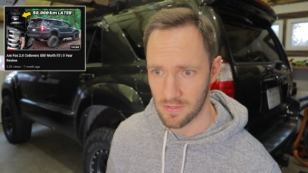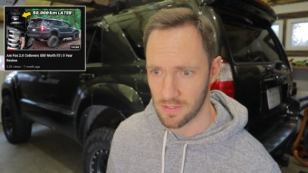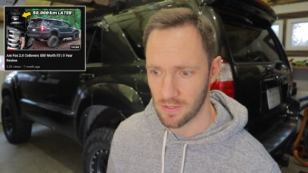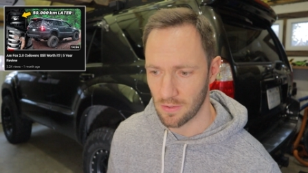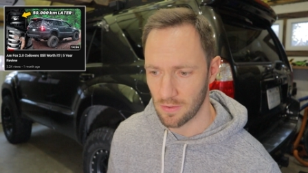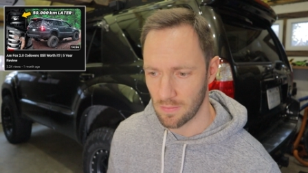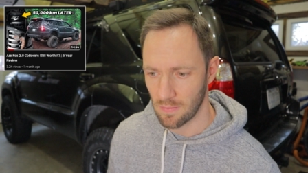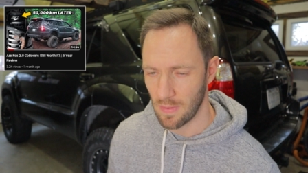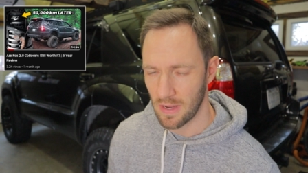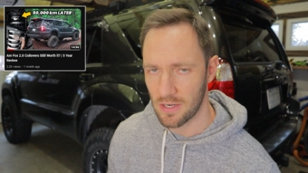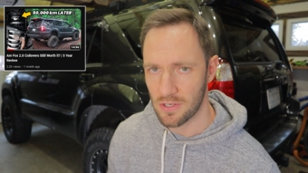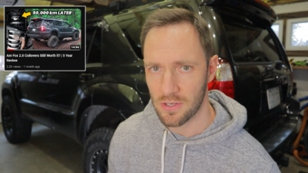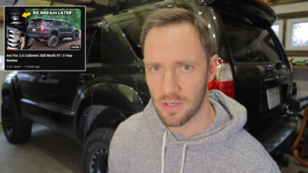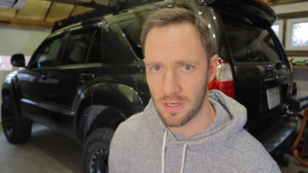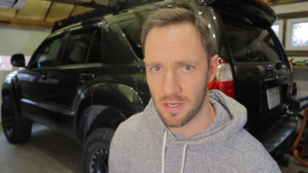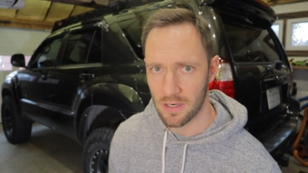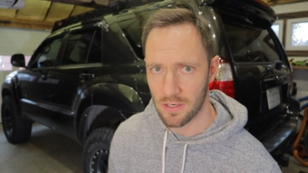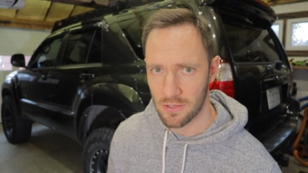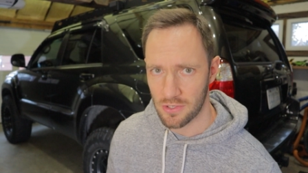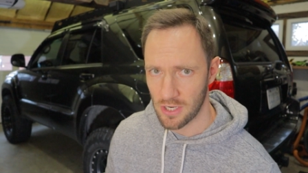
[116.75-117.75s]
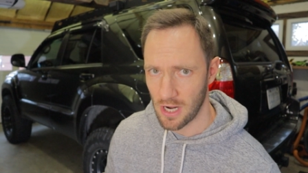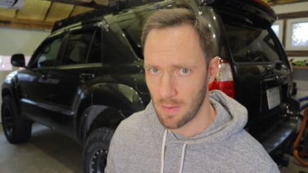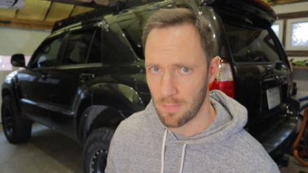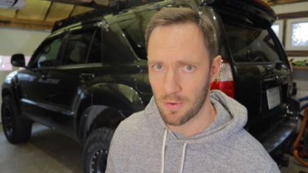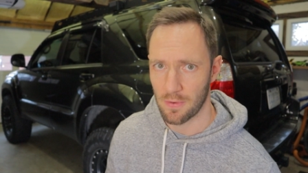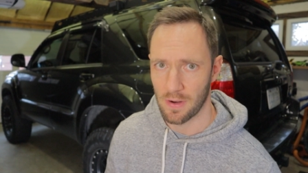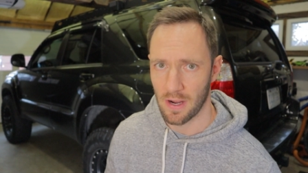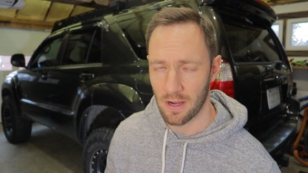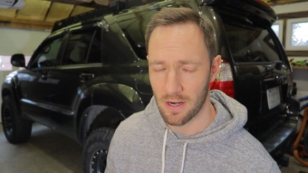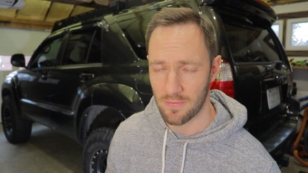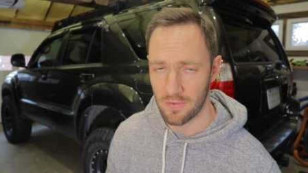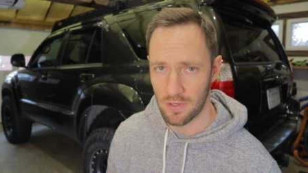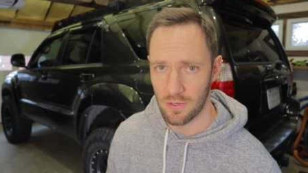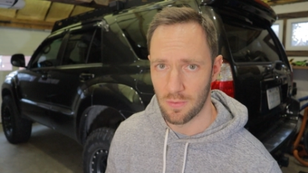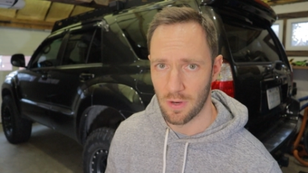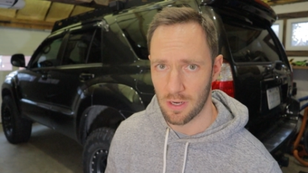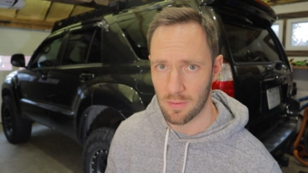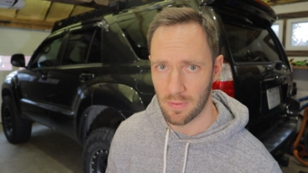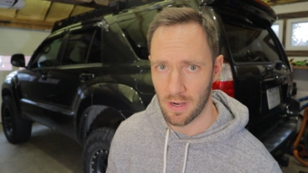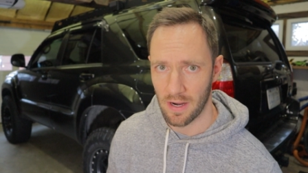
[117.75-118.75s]
So make sure you're shopping around if you do
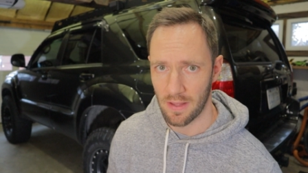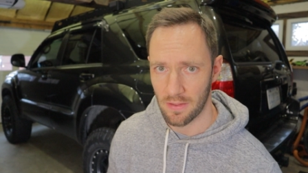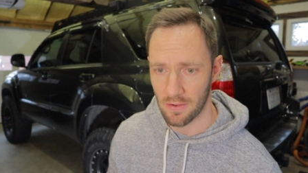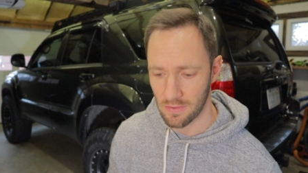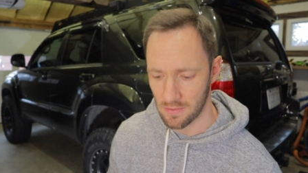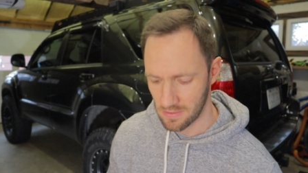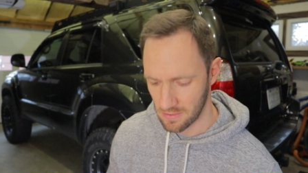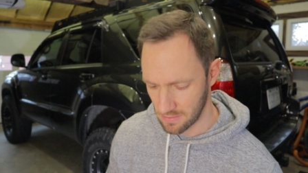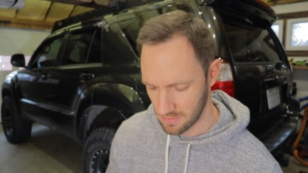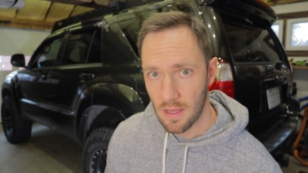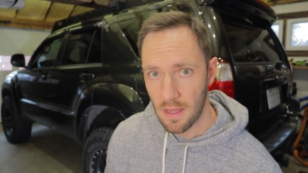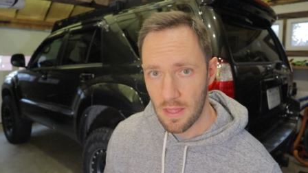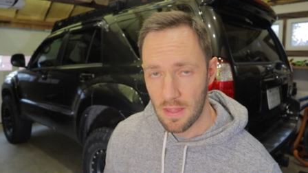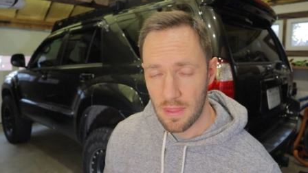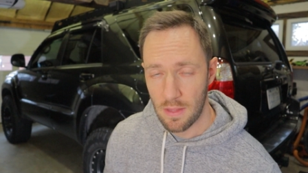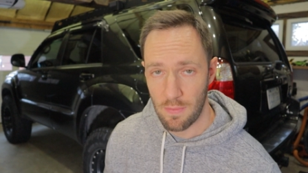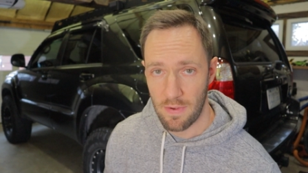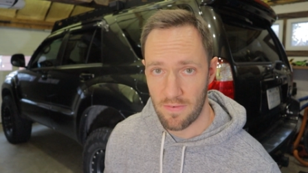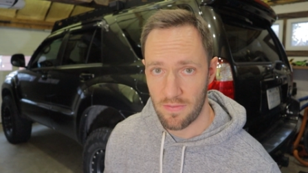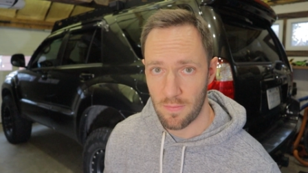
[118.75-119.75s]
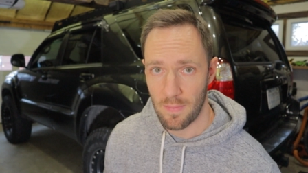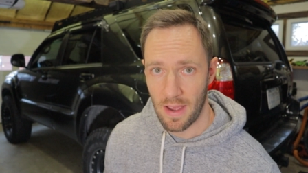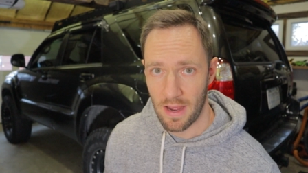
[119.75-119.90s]
want to buy those. Then we have the